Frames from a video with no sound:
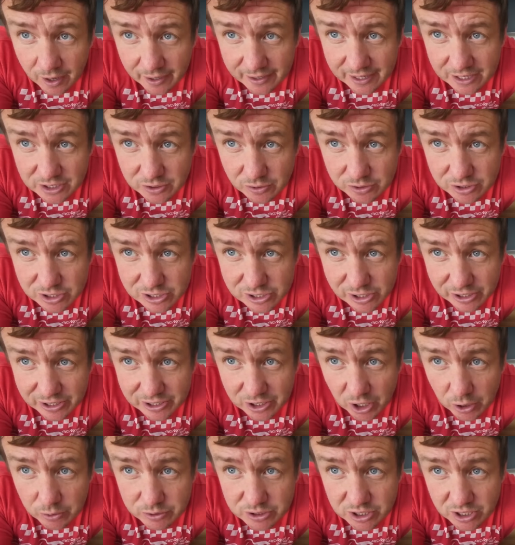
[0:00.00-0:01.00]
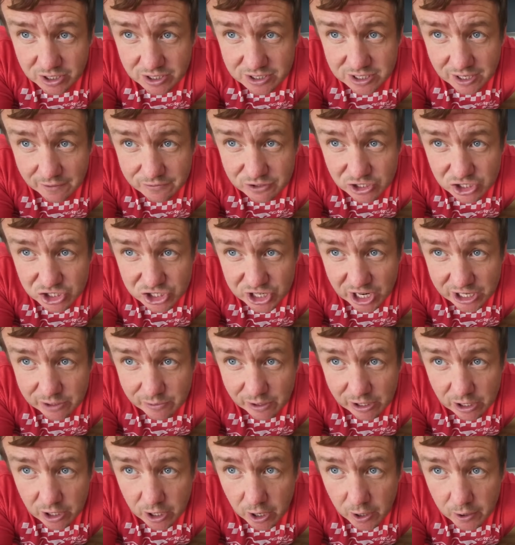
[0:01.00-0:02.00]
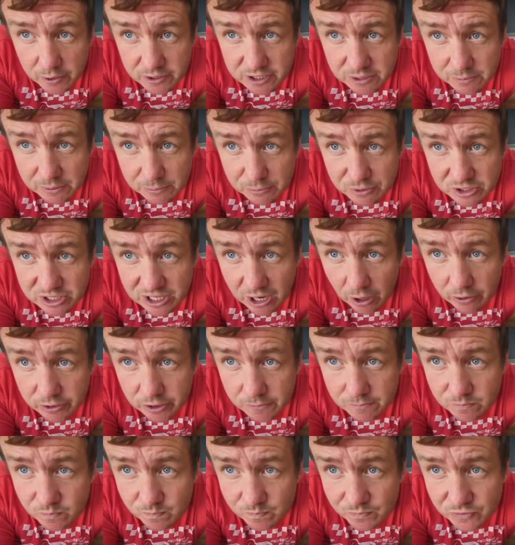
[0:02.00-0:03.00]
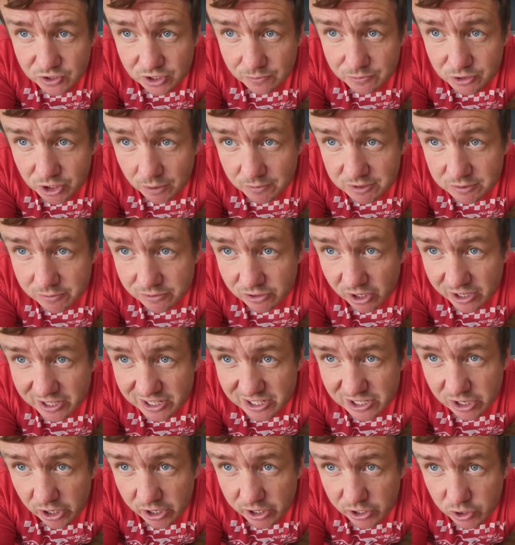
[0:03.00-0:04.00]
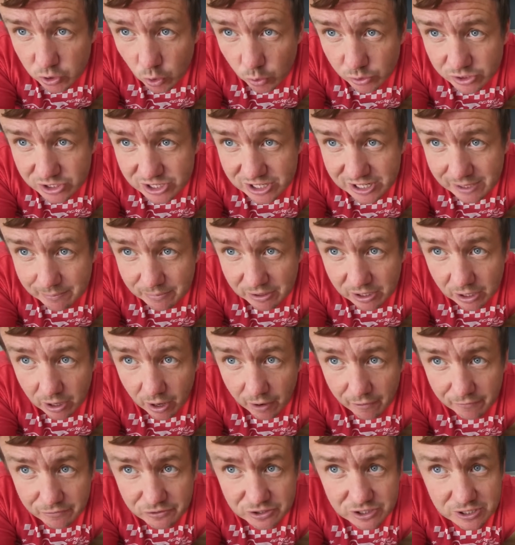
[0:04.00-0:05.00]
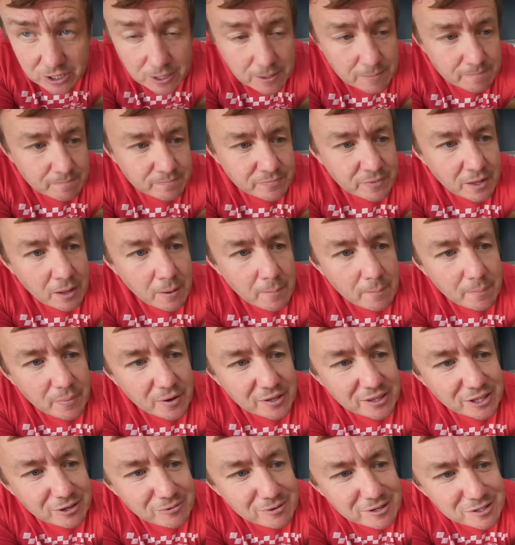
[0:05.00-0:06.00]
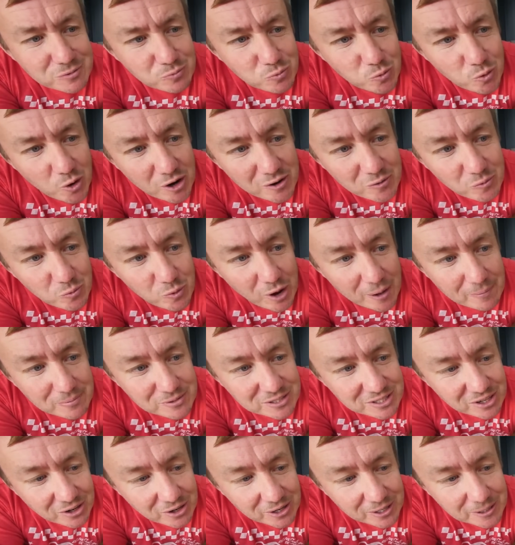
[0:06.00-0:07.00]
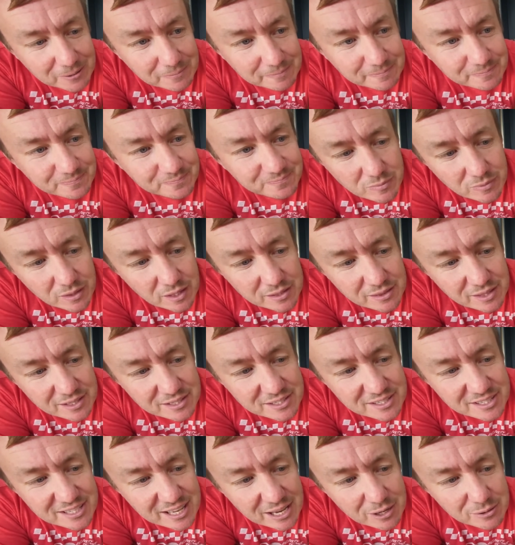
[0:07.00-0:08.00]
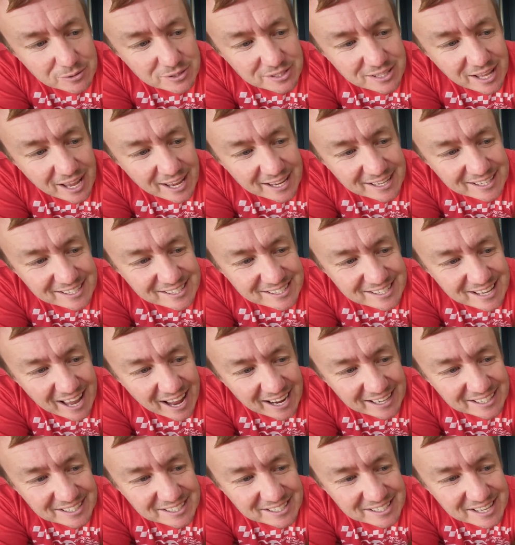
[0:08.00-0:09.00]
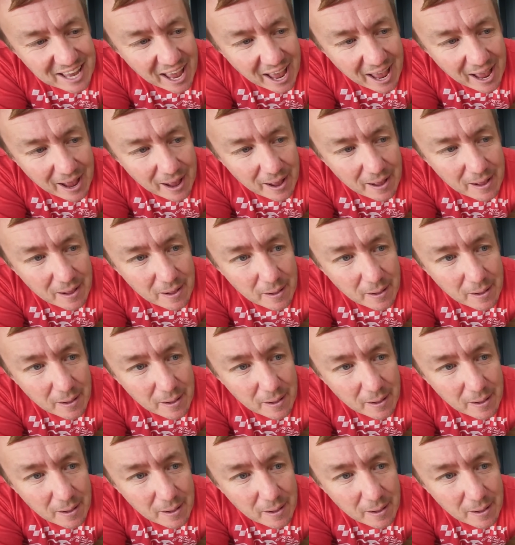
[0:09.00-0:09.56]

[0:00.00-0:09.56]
Okay, so I was just looking at alternatives, and generally loads of people sell them, sometimes with like these like non-slip gloves. But there is one website that sells that exact set.